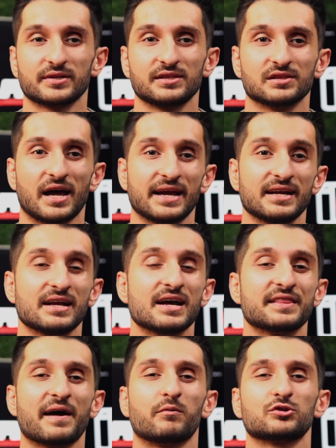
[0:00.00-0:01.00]
light
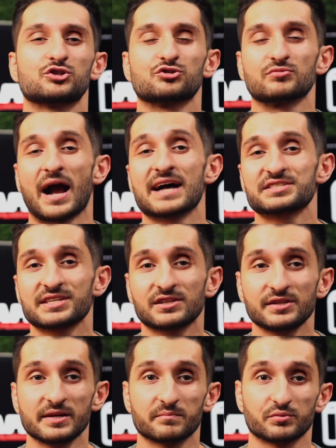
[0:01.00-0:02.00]
that will
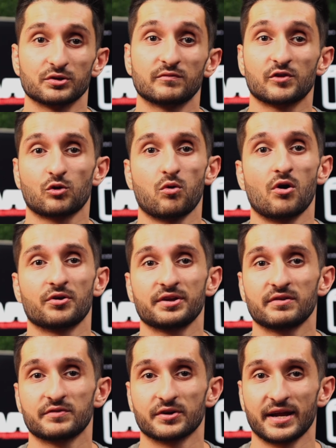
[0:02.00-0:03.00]
drastically improve the quality
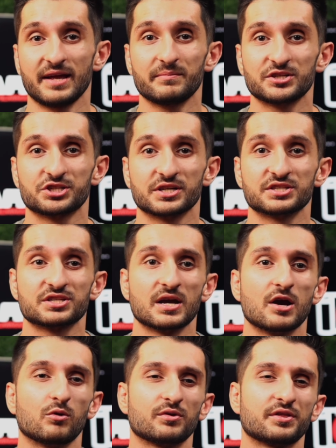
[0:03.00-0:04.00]
of your images
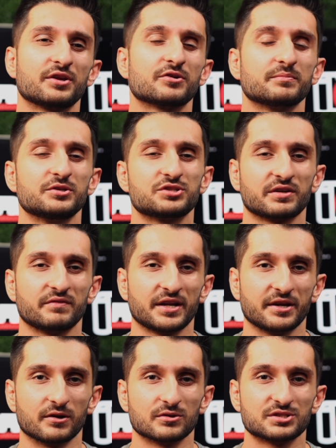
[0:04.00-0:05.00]
within your music
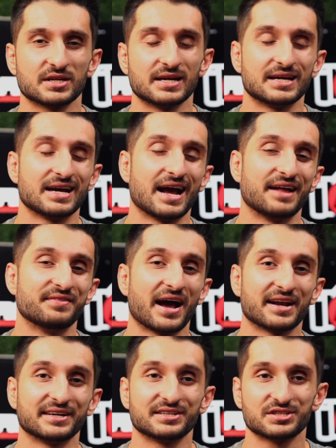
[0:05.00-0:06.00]
videos, and
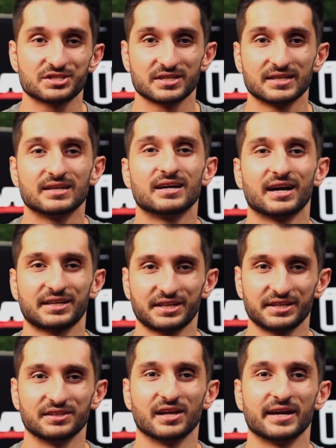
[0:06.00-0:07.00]
that is a
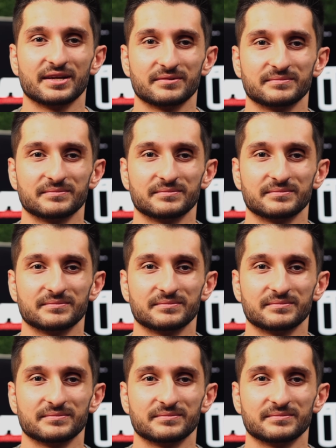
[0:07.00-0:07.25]
key light.